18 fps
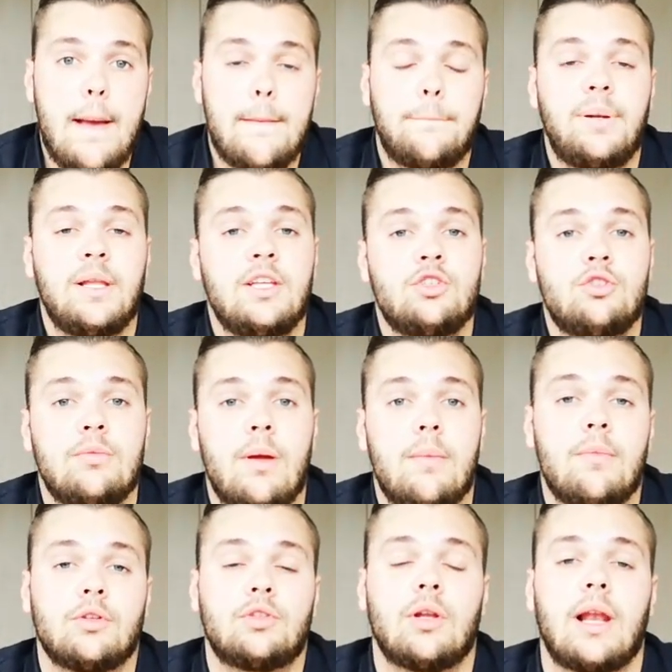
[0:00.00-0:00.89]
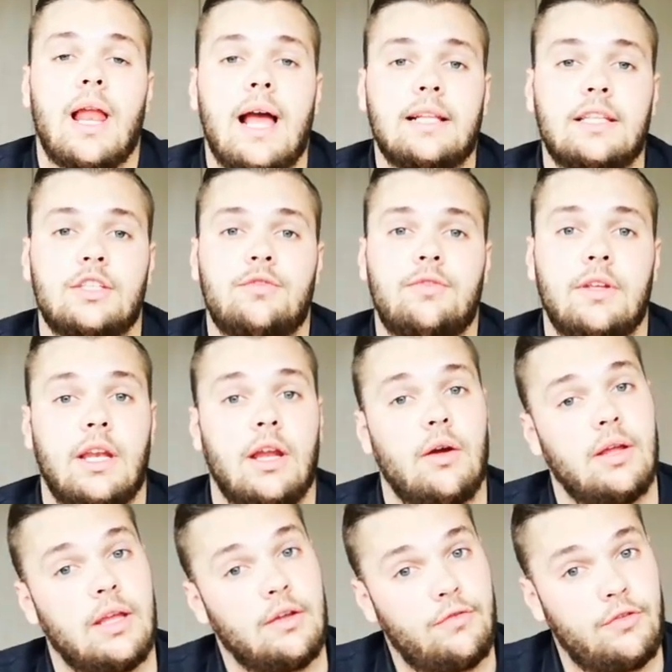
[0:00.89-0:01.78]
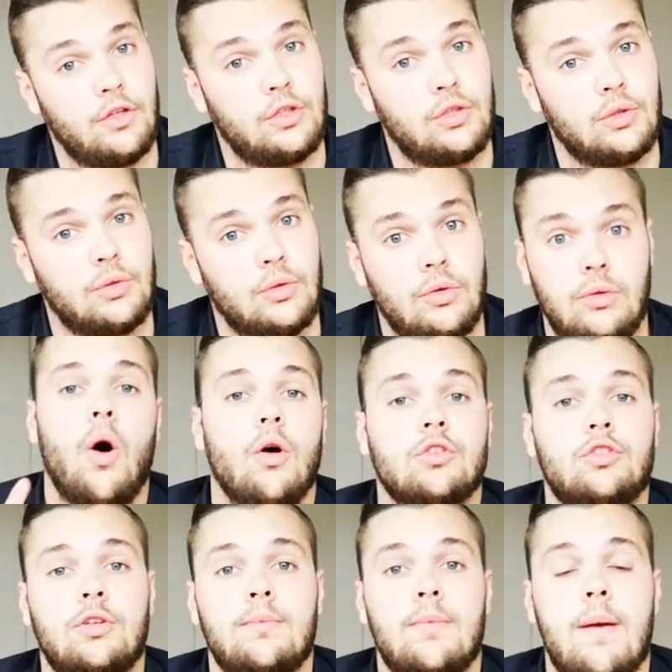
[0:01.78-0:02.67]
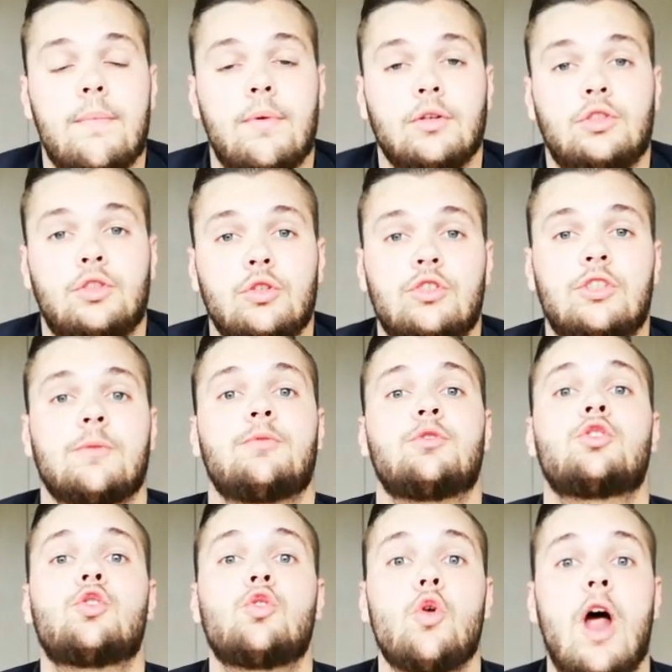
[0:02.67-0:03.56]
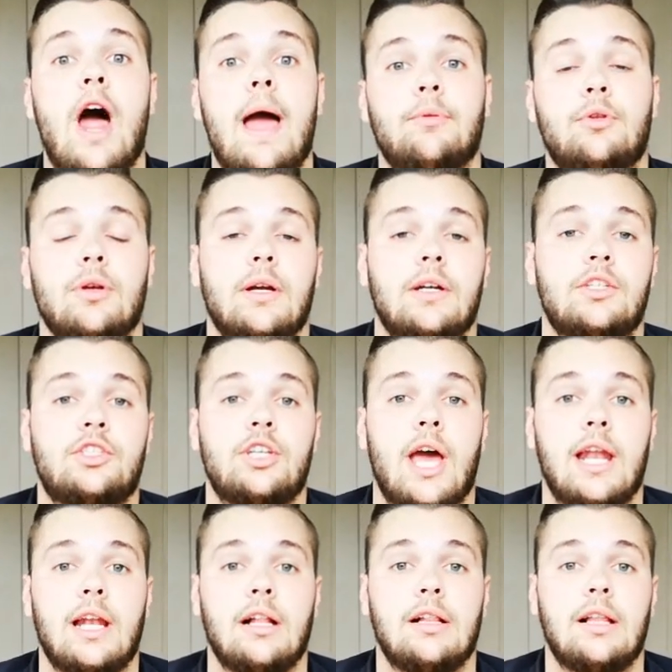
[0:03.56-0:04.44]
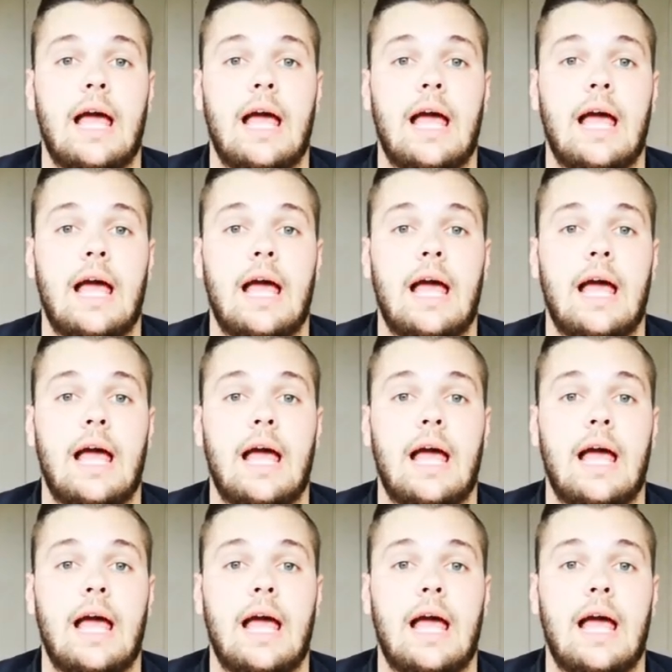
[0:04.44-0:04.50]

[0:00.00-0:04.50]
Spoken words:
Please remember to like this video if you do. Also remember to subscribe to our channel.